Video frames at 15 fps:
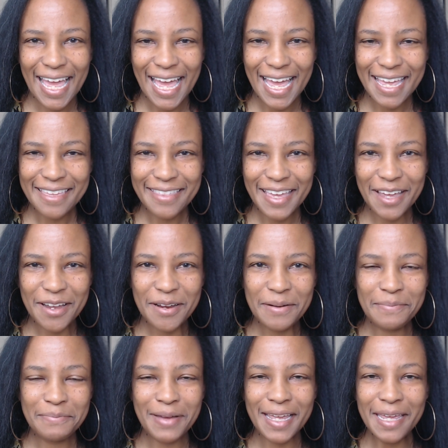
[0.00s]
Hi
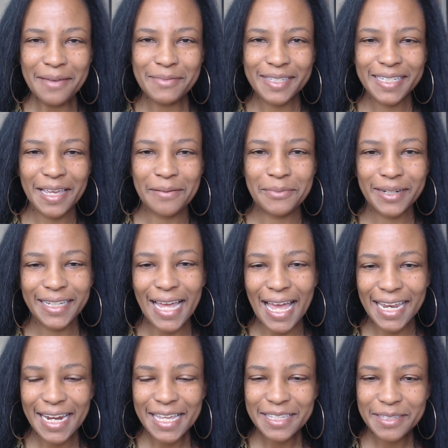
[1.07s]
there, my name is Kimberly
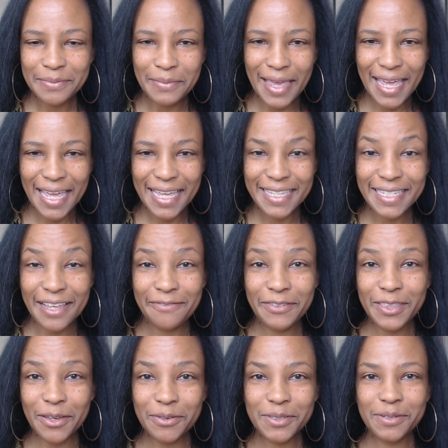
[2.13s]
Inez, and for
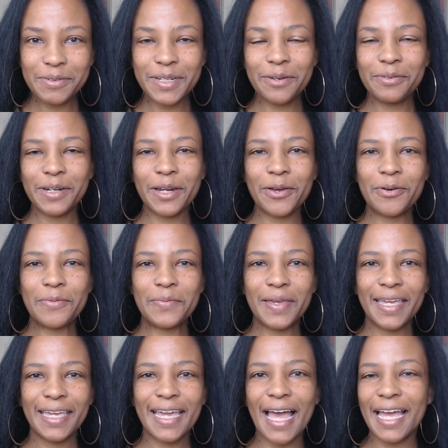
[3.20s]
those who don't know
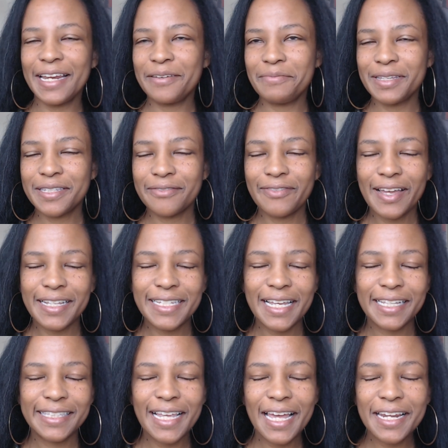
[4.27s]
me, I demystify
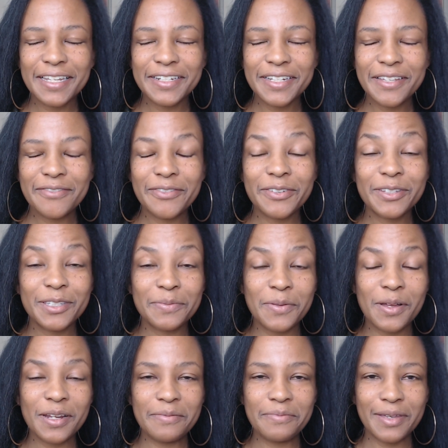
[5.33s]
technology for
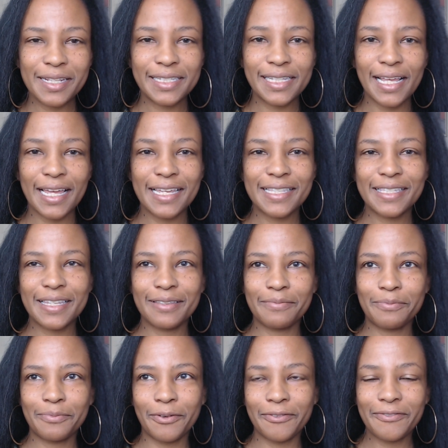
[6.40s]
small and mid-sized
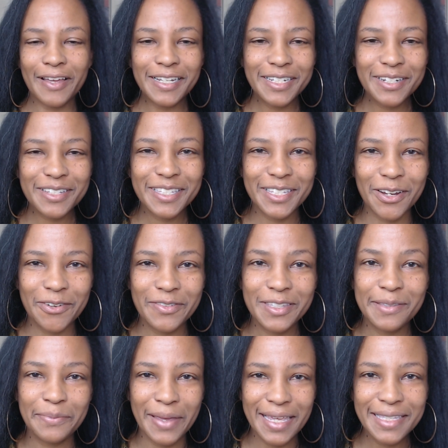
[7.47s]
professional
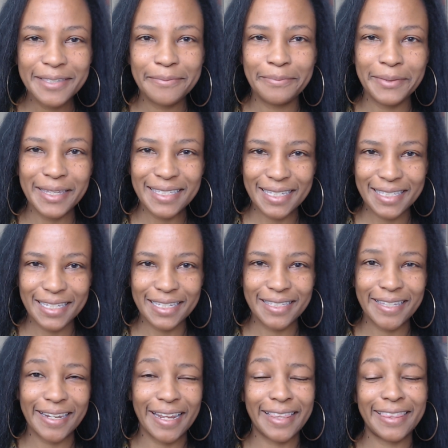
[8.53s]
service-based businesses
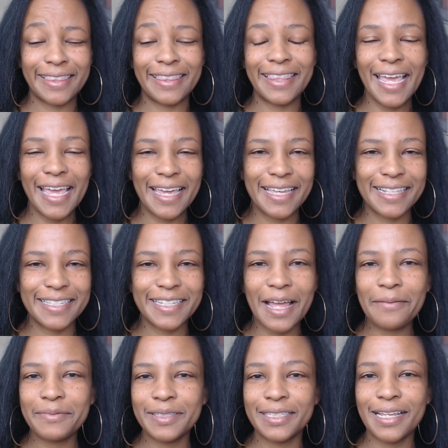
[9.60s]
so that they can
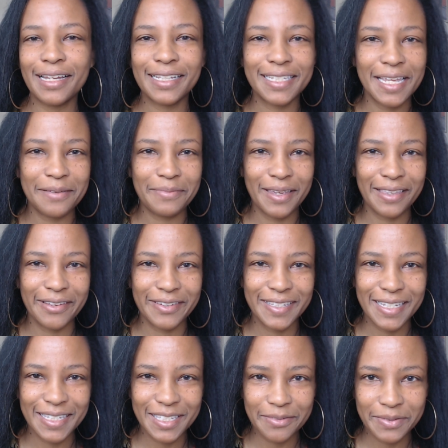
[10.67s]
stop duct taping their
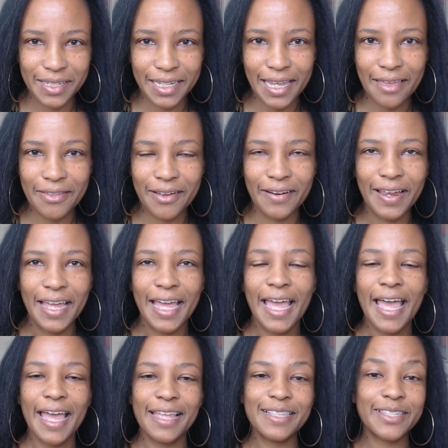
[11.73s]
systems together
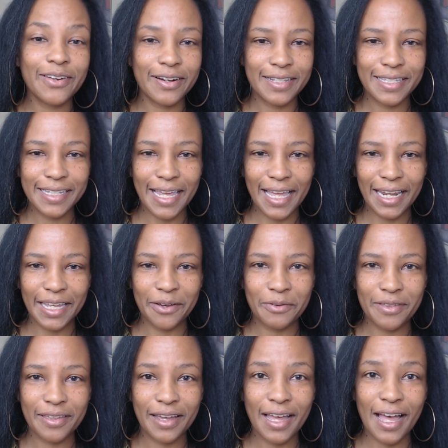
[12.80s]
and start scaling
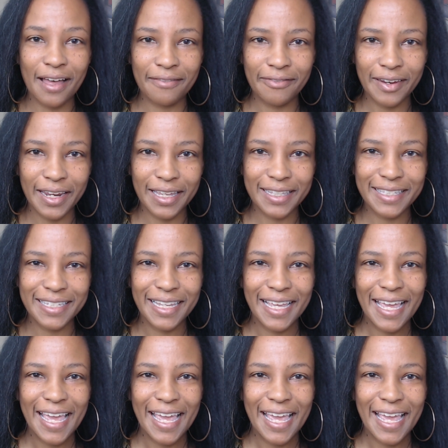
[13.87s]
with confidence.